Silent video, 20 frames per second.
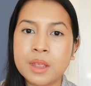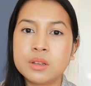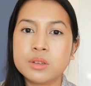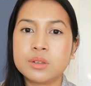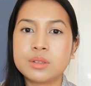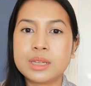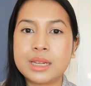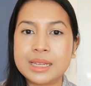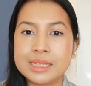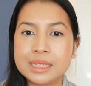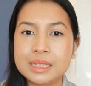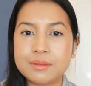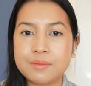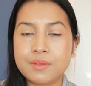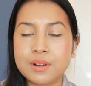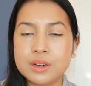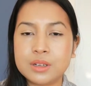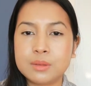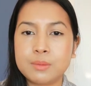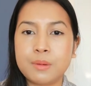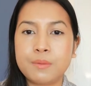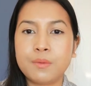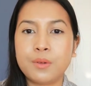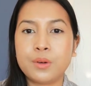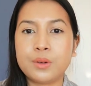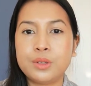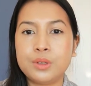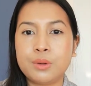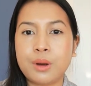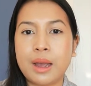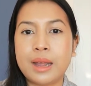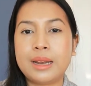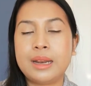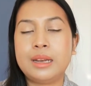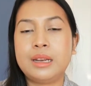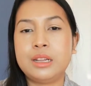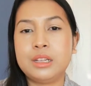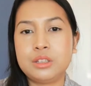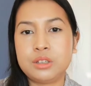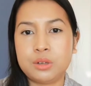So taste it first before you add
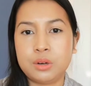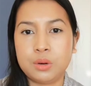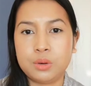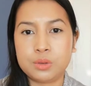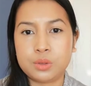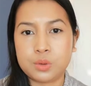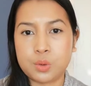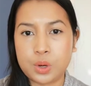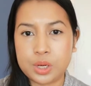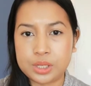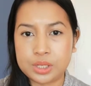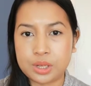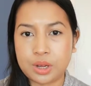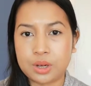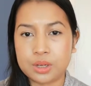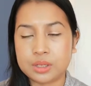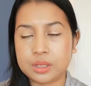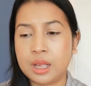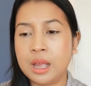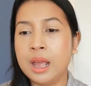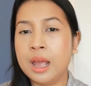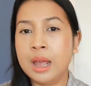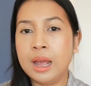additional soy sauce.